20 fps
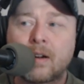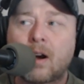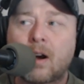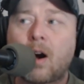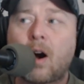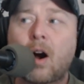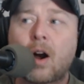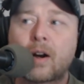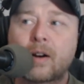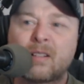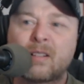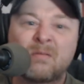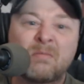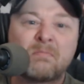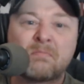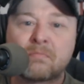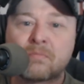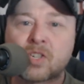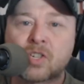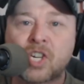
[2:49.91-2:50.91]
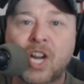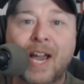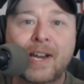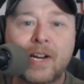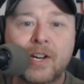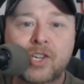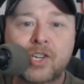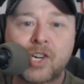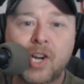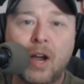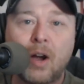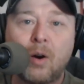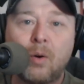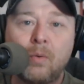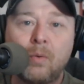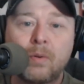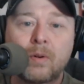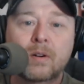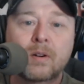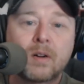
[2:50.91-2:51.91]
or China
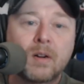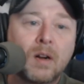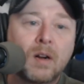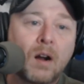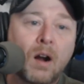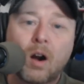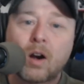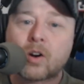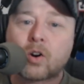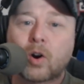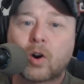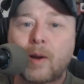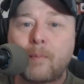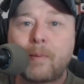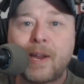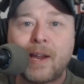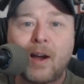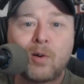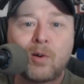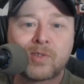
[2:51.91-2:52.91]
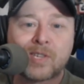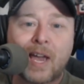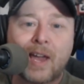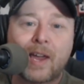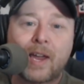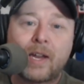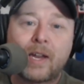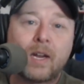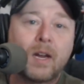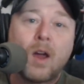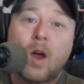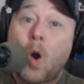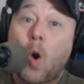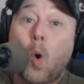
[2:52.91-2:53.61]
Joe, or Creepy Jose.